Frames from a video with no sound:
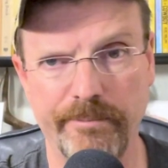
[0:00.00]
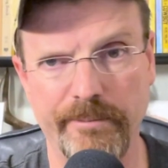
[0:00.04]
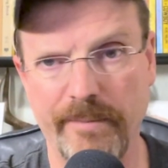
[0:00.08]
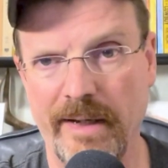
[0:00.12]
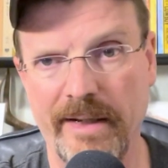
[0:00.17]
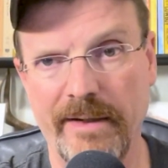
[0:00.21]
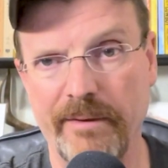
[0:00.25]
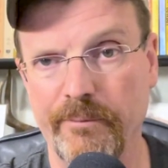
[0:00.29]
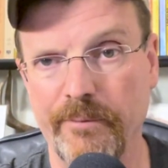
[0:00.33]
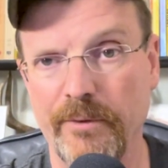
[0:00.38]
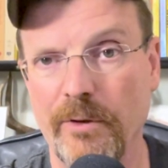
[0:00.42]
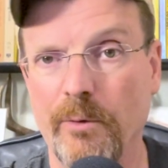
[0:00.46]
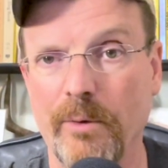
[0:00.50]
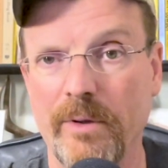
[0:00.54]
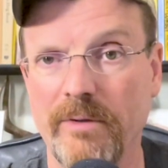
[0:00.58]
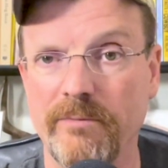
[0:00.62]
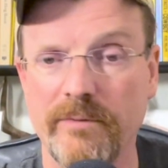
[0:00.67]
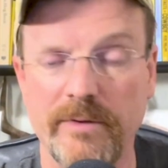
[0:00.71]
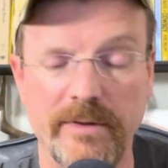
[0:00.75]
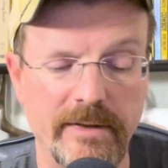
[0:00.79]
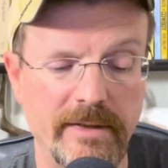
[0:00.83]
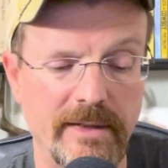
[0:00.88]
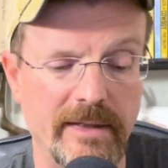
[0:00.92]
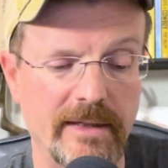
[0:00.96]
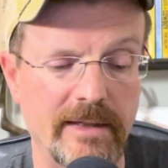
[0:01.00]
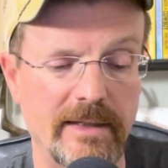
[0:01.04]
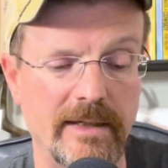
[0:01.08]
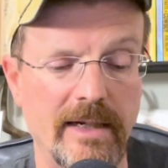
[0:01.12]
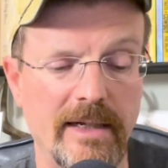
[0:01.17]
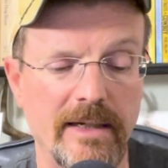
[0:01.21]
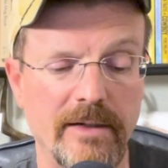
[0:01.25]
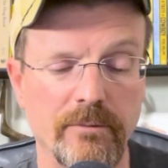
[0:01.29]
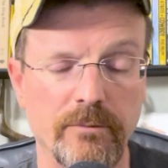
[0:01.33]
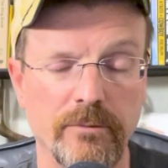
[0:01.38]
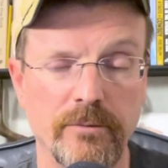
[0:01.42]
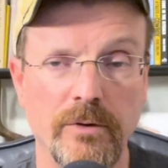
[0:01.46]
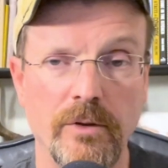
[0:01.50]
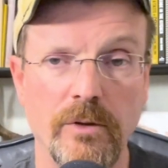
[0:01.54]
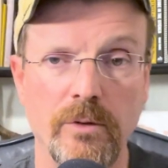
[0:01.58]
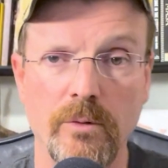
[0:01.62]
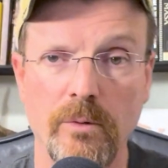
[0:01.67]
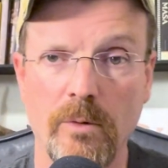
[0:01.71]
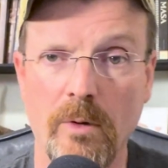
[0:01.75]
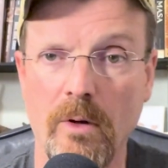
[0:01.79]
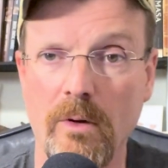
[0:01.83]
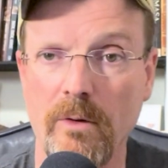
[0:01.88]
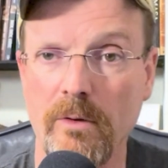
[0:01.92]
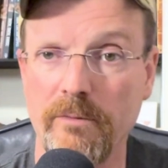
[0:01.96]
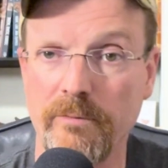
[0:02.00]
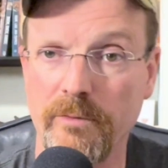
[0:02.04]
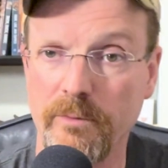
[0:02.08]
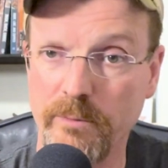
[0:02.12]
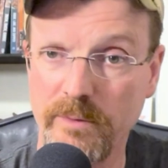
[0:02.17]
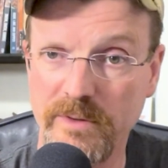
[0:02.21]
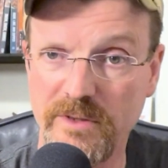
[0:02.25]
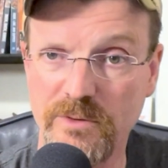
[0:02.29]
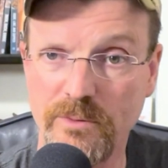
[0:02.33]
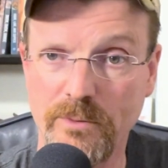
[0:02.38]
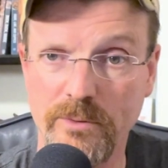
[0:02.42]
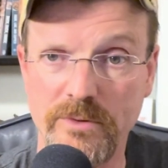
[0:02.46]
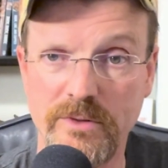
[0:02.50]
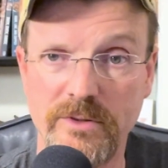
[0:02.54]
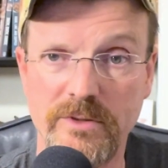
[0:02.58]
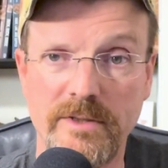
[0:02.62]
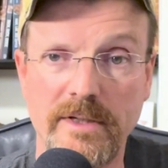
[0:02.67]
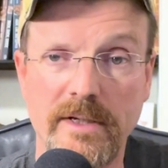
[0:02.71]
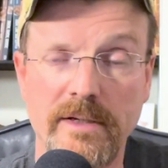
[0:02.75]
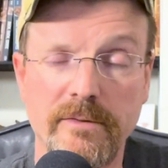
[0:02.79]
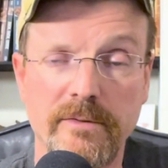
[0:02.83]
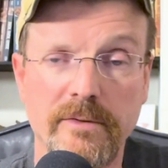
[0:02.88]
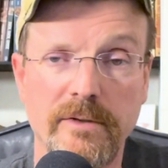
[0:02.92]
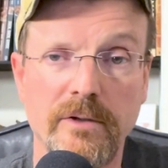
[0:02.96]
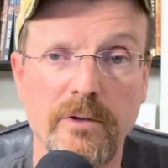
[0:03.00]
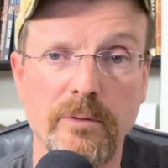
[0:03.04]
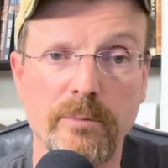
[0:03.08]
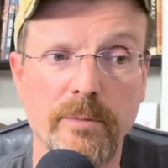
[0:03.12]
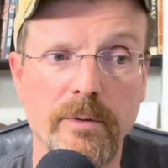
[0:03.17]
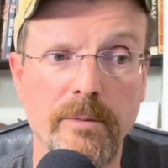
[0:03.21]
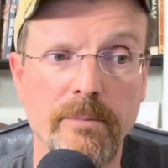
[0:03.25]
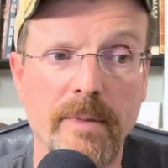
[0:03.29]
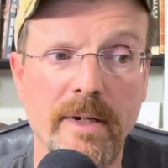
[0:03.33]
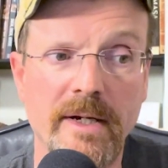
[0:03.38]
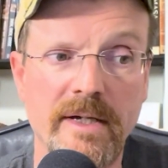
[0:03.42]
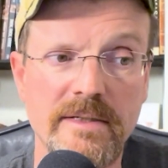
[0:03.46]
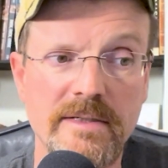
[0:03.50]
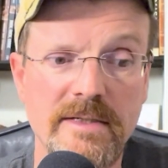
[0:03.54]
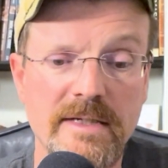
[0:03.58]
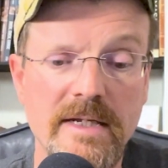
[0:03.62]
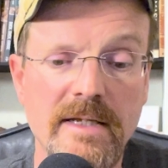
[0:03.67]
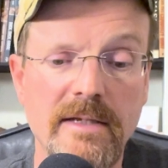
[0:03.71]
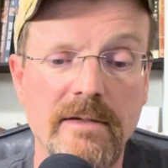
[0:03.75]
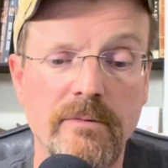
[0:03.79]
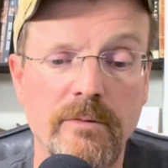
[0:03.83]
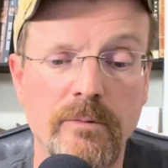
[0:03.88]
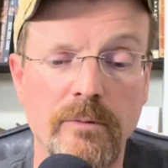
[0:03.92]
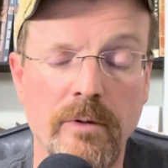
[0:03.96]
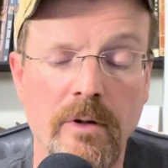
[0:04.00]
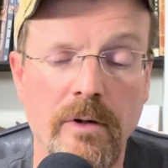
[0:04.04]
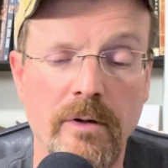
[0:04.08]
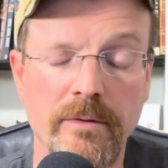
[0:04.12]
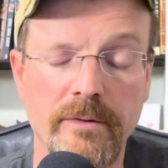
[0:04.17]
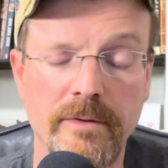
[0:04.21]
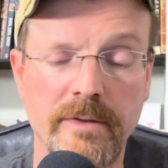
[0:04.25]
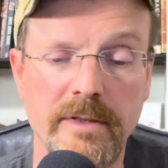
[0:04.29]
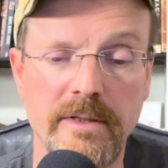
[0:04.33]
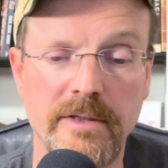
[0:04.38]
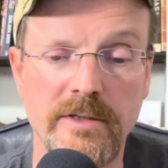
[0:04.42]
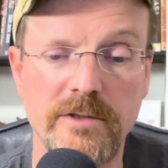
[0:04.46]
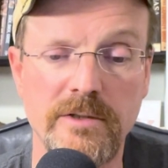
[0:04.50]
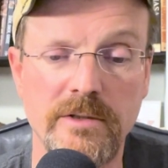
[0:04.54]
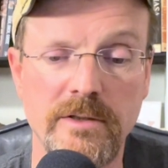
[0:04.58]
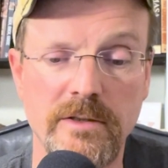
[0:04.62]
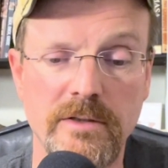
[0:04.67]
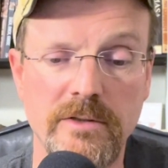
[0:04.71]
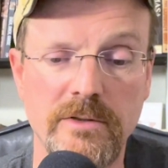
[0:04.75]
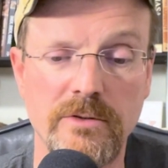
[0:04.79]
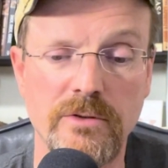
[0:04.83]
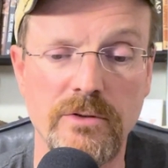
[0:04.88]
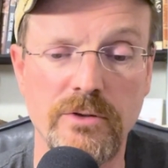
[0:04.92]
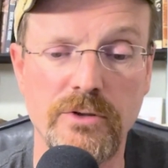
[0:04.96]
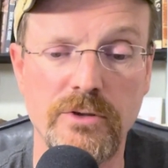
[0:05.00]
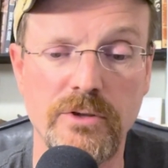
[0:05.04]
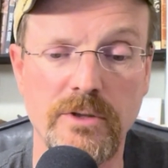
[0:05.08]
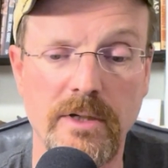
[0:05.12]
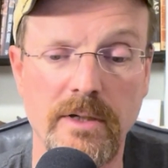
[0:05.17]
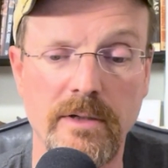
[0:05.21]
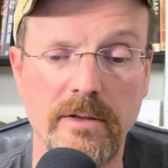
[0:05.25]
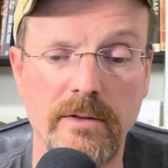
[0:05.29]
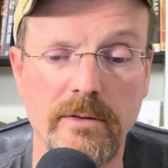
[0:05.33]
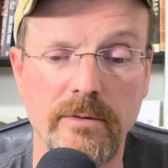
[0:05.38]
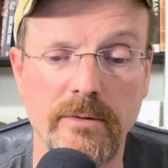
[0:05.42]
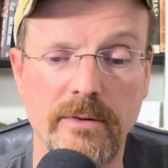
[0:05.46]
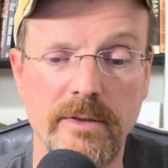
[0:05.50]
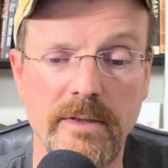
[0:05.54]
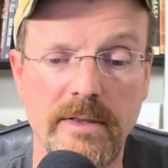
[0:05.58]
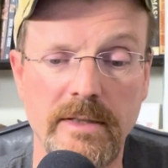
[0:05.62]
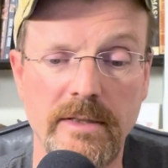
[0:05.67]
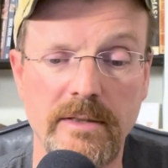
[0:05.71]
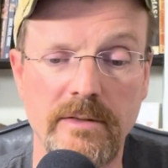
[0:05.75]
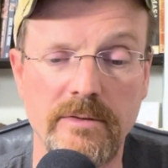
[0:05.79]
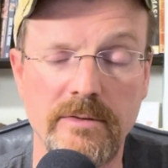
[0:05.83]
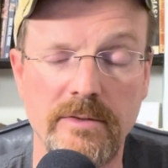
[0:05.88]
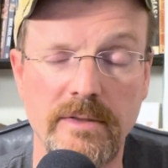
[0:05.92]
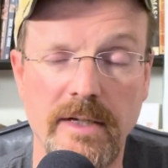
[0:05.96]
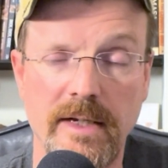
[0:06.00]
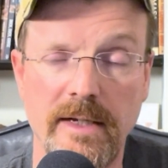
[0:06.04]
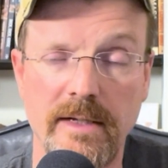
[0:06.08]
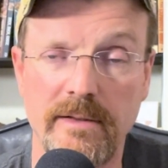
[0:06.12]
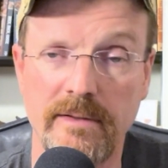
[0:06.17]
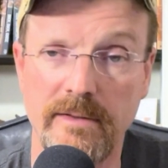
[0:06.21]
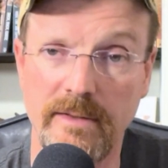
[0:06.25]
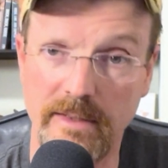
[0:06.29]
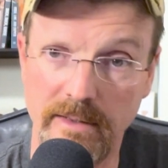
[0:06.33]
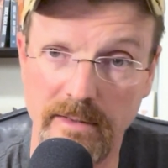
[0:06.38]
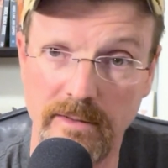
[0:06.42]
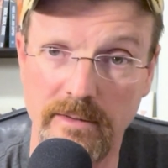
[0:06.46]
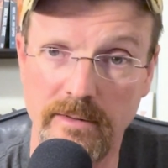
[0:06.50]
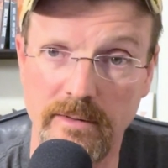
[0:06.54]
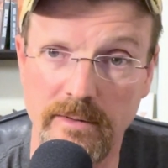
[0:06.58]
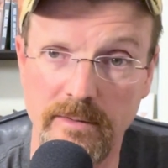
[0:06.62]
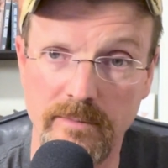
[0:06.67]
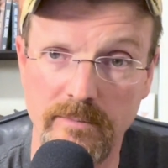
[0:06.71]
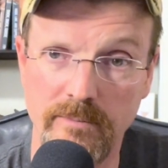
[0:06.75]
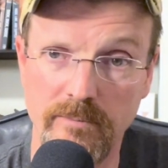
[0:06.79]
don't know everything and I don't know all of the resources out there, but my intent on this is to share things that I think